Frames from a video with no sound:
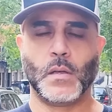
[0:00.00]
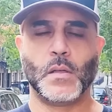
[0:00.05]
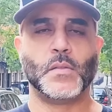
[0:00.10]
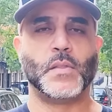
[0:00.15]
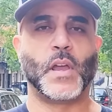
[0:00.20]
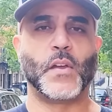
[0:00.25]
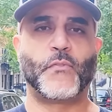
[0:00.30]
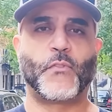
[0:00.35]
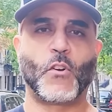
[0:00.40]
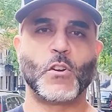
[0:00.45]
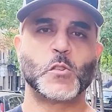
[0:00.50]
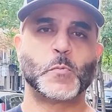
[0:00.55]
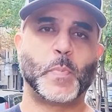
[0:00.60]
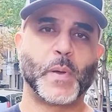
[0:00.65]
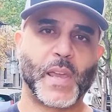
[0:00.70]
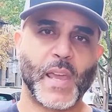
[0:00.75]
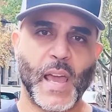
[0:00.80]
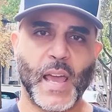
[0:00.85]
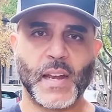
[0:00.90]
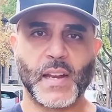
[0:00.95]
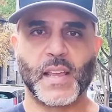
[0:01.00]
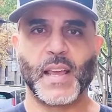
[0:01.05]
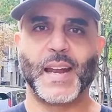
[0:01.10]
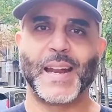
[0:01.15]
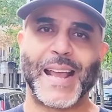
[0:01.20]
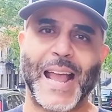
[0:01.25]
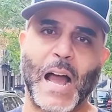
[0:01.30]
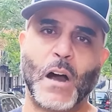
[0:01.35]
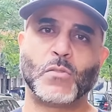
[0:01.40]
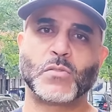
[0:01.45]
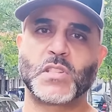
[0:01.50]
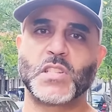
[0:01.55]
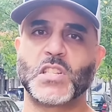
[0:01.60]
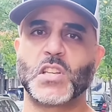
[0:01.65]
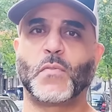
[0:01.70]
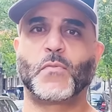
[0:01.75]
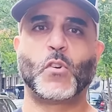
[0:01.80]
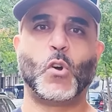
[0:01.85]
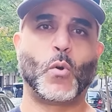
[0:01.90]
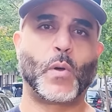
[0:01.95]
They first began getting ounces
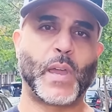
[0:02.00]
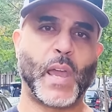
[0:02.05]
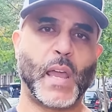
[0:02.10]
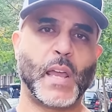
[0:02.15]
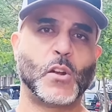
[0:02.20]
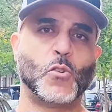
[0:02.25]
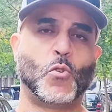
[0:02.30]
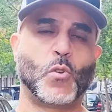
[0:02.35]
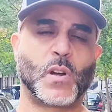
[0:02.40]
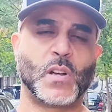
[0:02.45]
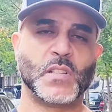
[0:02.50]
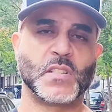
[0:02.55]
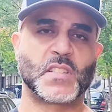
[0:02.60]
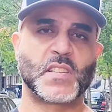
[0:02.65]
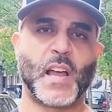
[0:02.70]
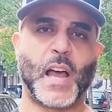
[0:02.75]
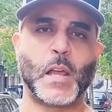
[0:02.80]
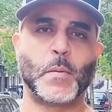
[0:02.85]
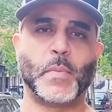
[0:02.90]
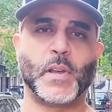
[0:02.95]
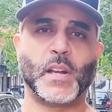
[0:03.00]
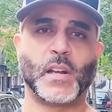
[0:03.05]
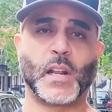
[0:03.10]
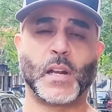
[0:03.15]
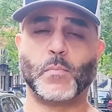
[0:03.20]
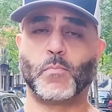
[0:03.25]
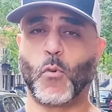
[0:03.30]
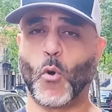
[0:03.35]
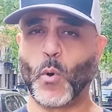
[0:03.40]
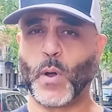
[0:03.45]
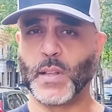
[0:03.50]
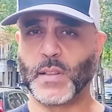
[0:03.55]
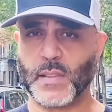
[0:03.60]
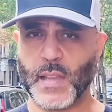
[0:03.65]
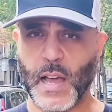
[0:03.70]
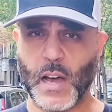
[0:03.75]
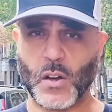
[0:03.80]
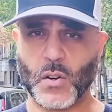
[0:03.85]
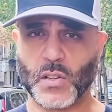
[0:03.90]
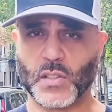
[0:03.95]
of cocaine on consignment and broke it
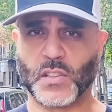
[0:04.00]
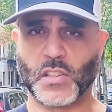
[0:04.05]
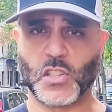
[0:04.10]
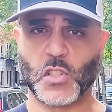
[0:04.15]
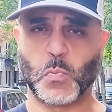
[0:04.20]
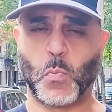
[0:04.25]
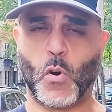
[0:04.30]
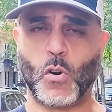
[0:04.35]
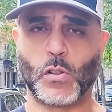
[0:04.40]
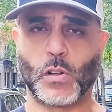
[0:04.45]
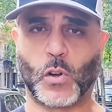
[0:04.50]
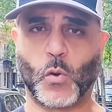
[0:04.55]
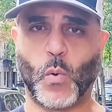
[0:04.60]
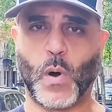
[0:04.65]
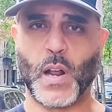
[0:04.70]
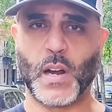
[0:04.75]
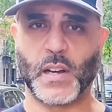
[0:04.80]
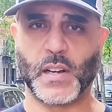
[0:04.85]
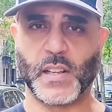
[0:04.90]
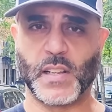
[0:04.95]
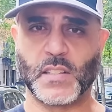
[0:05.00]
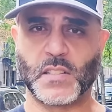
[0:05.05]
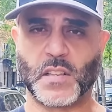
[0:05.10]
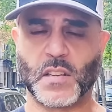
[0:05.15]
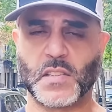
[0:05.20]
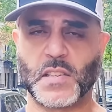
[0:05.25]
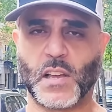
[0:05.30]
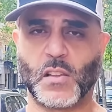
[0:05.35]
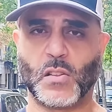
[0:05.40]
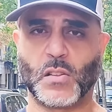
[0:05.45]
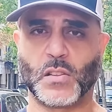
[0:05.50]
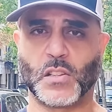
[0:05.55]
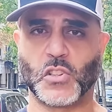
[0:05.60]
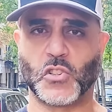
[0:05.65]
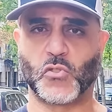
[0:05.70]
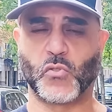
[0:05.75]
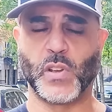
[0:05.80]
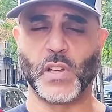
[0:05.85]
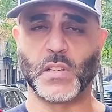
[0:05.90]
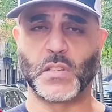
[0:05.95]
down into smaller quantities to sell on the
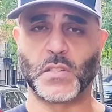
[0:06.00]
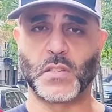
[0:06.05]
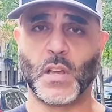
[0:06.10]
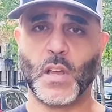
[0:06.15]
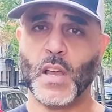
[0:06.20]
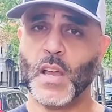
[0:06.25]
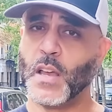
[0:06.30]
streets.